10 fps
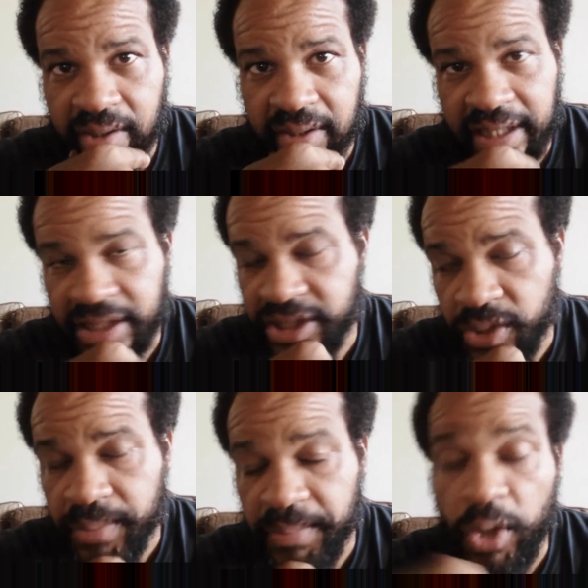Let's
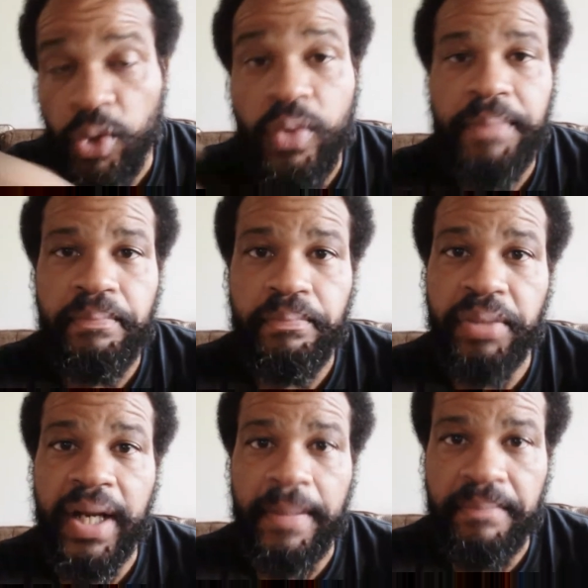do it. But who would
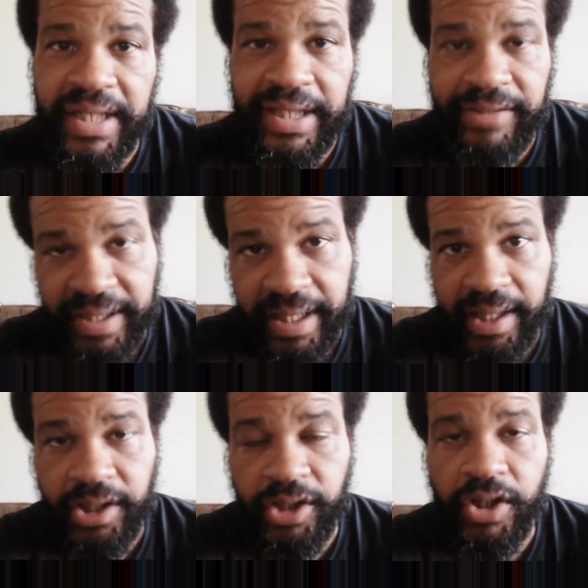put up money for
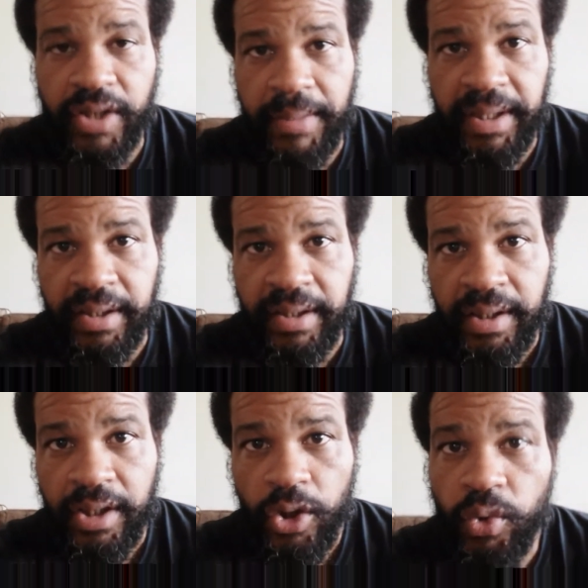that? You know what I mean?
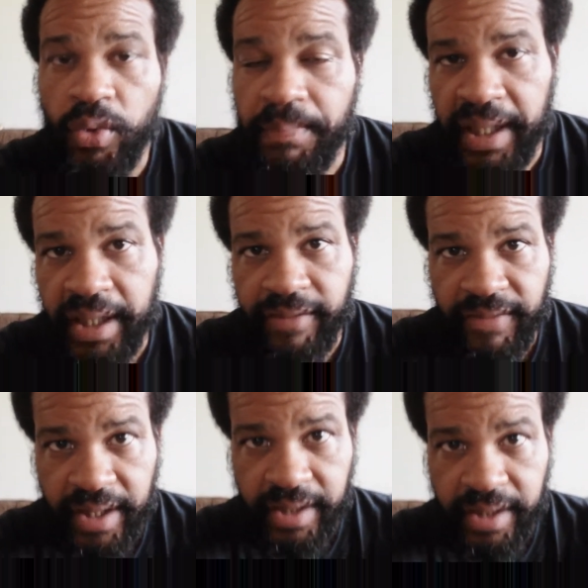Who would pay the
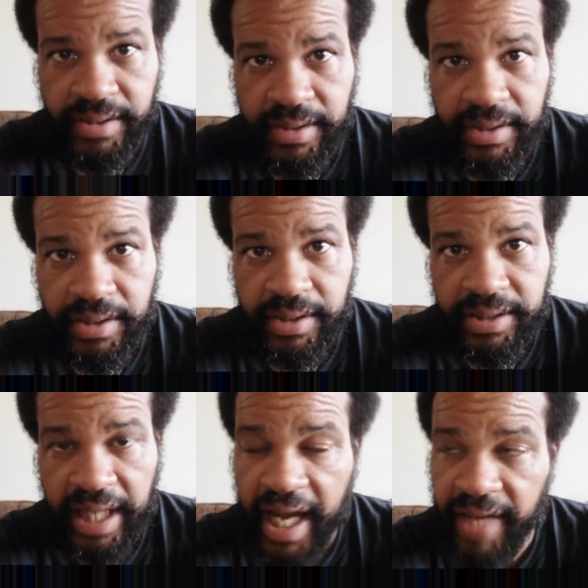fighters
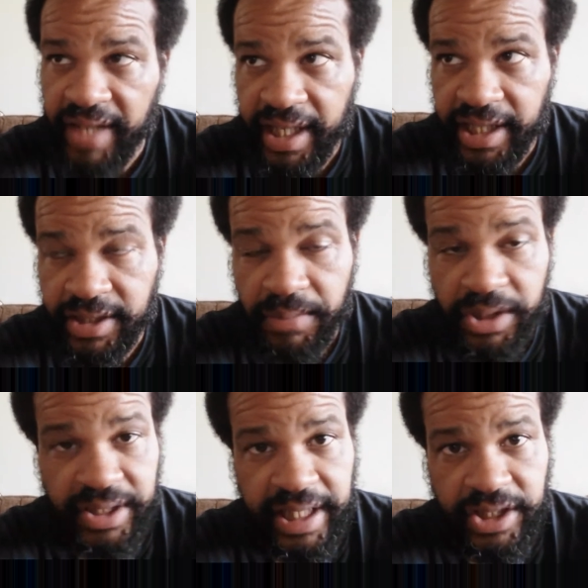to have that
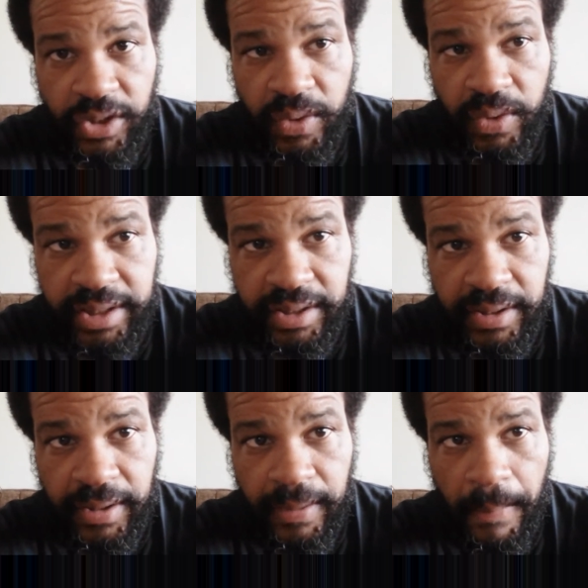exhibition? That's the question.
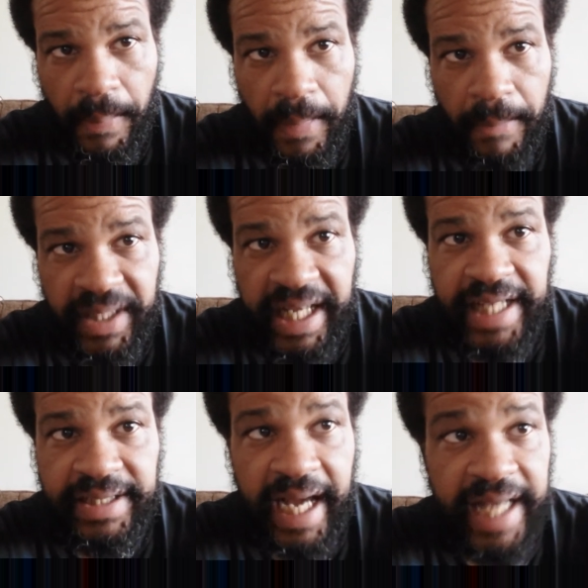But
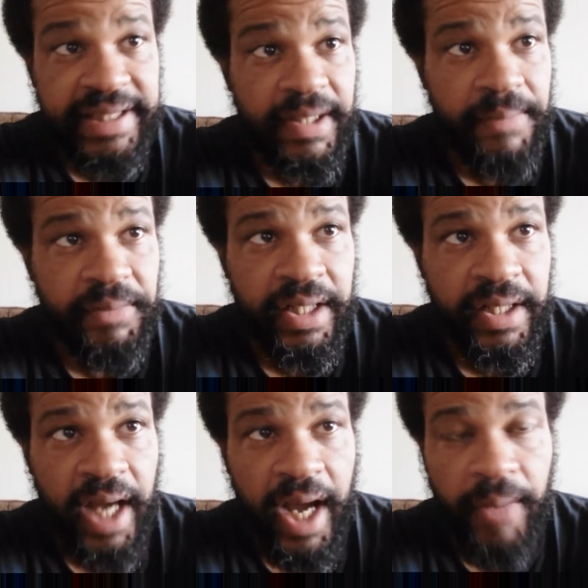that that's
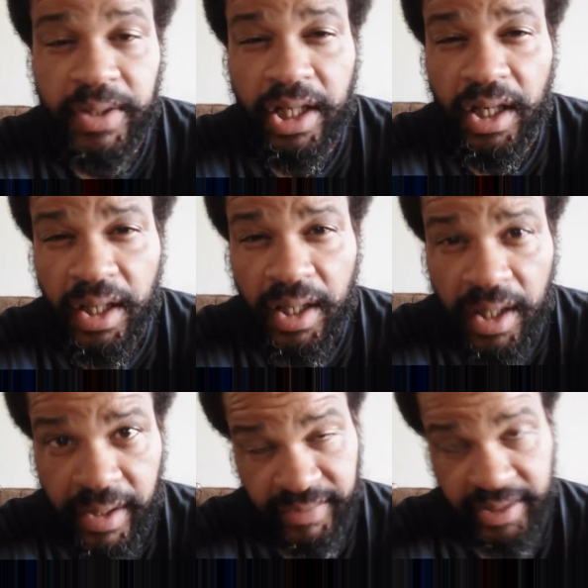something I would
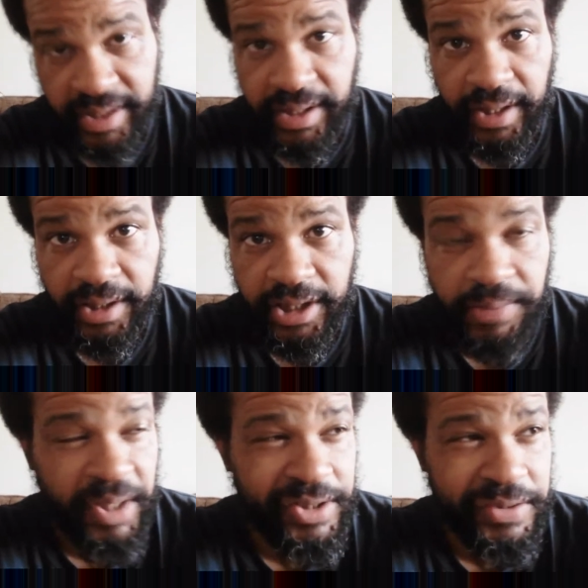love to see,
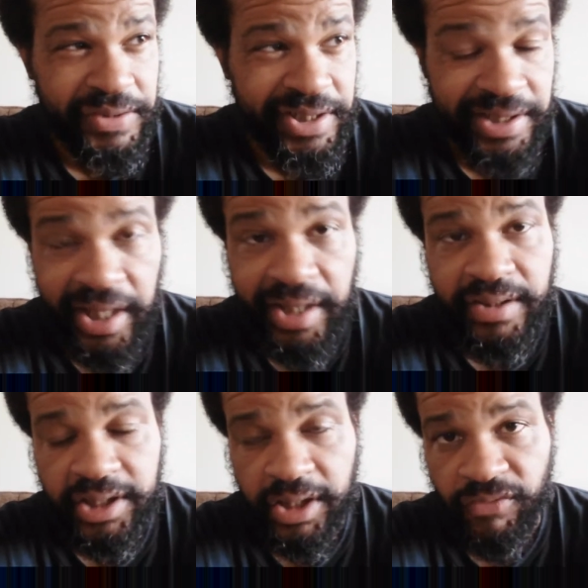just because of the
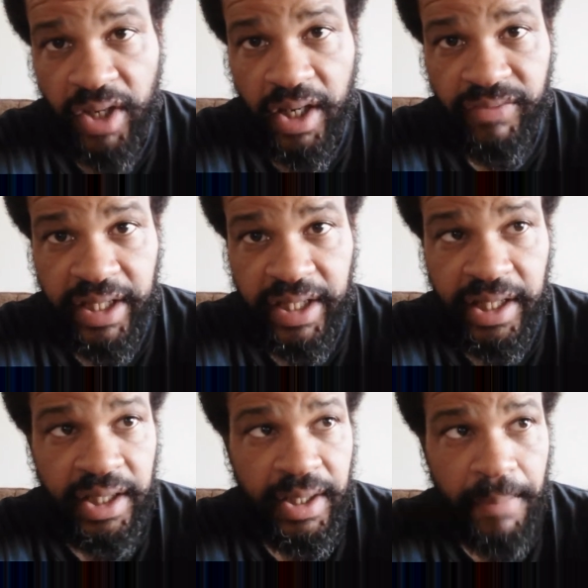skills involved and
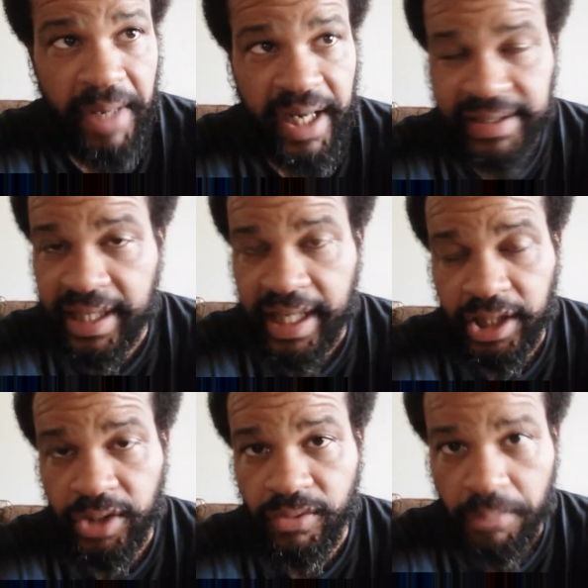the boxing
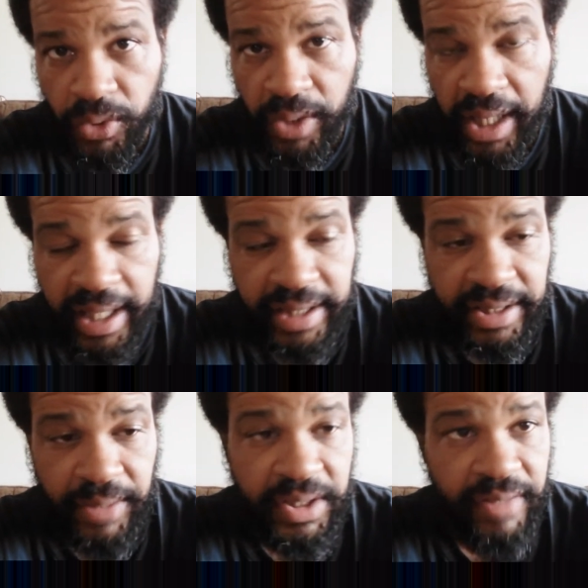IQ of both guys.
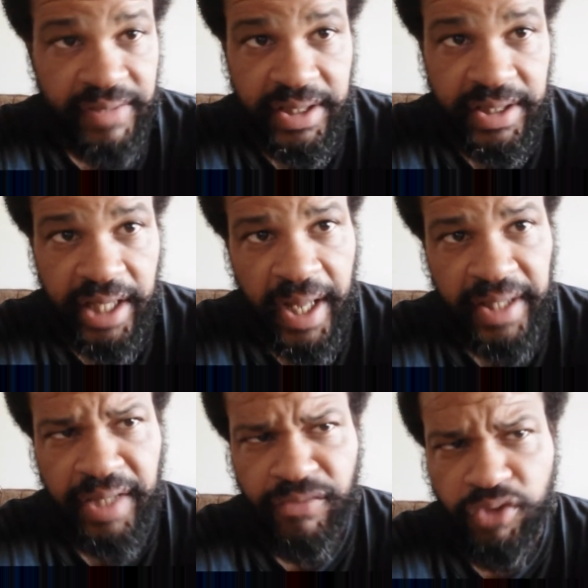I would love to see that. I
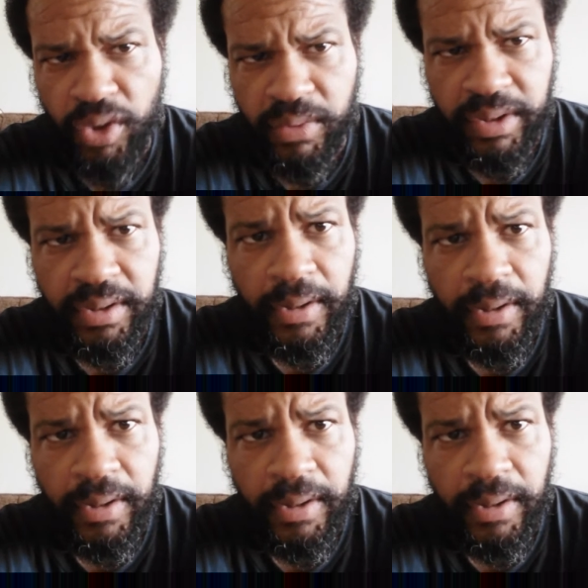think Floyd would.